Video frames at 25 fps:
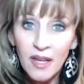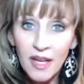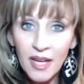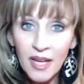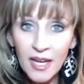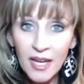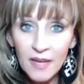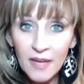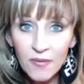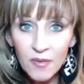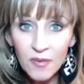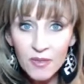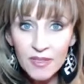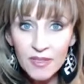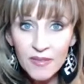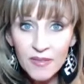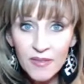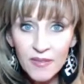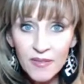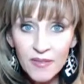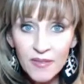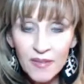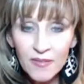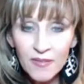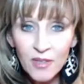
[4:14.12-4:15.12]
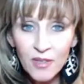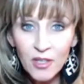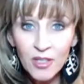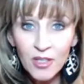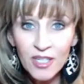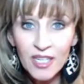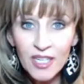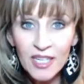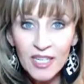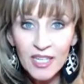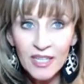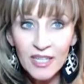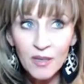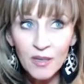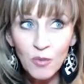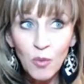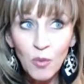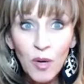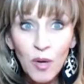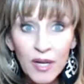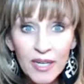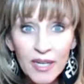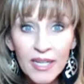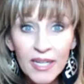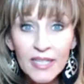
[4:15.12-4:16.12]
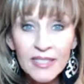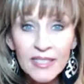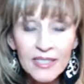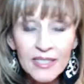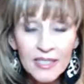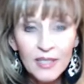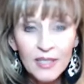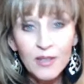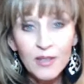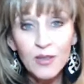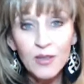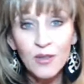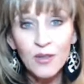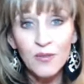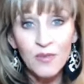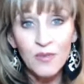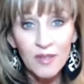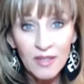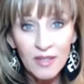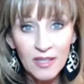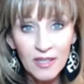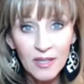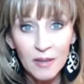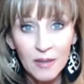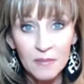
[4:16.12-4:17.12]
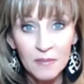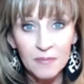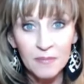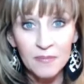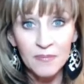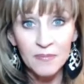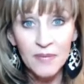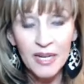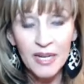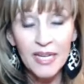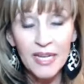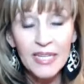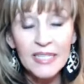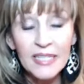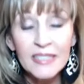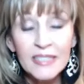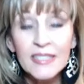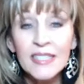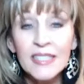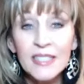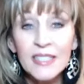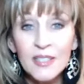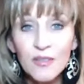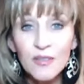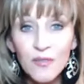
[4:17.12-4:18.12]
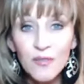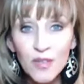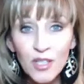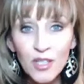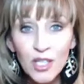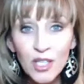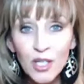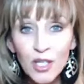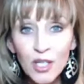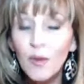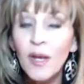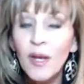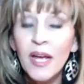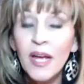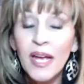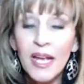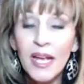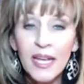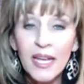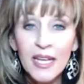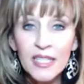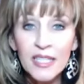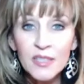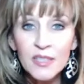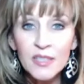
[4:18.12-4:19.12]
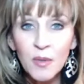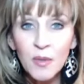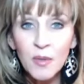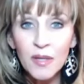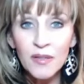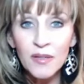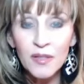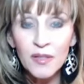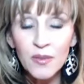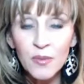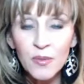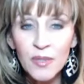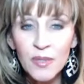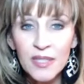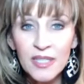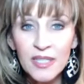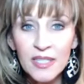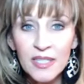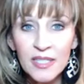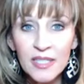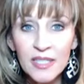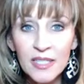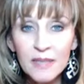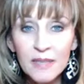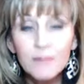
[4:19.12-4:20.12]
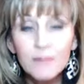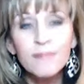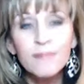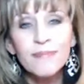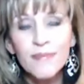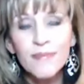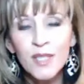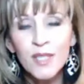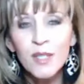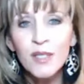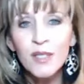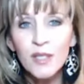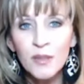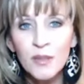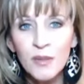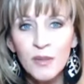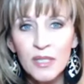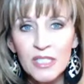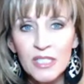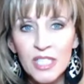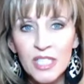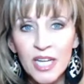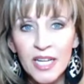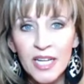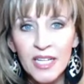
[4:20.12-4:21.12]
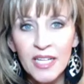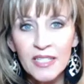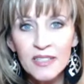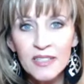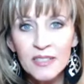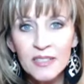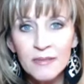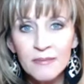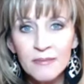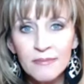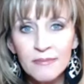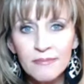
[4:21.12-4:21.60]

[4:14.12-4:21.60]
And for a $75 kit, what a deal for them. And it's a deal for you. And guess what? The three that did it, they're in their red jackets.